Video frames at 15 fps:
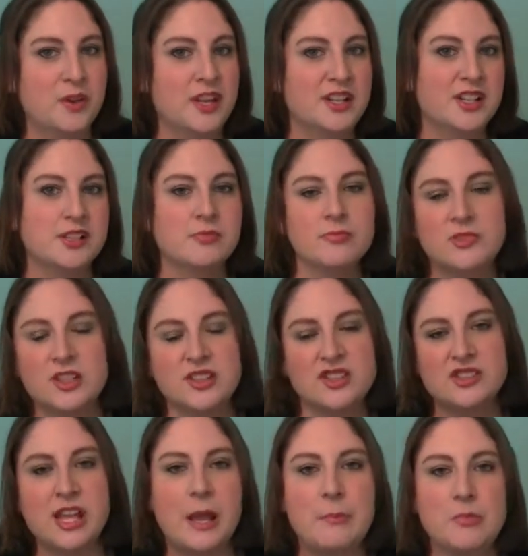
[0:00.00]
They just did the
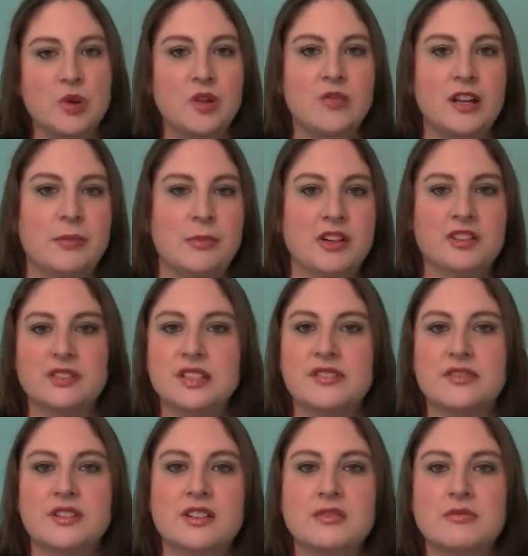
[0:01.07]
same movie, but
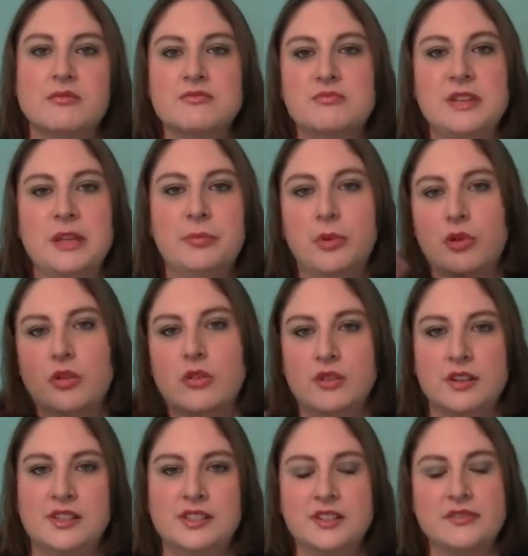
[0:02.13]
different people
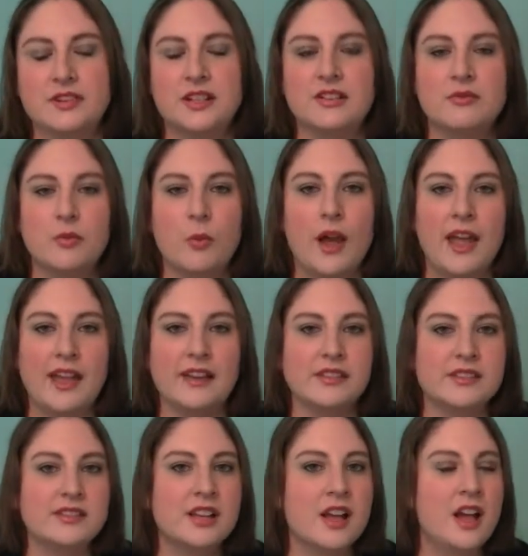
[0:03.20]
in different
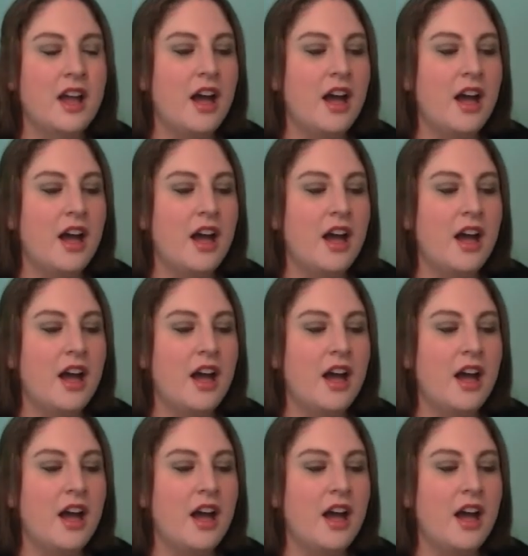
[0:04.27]
ways.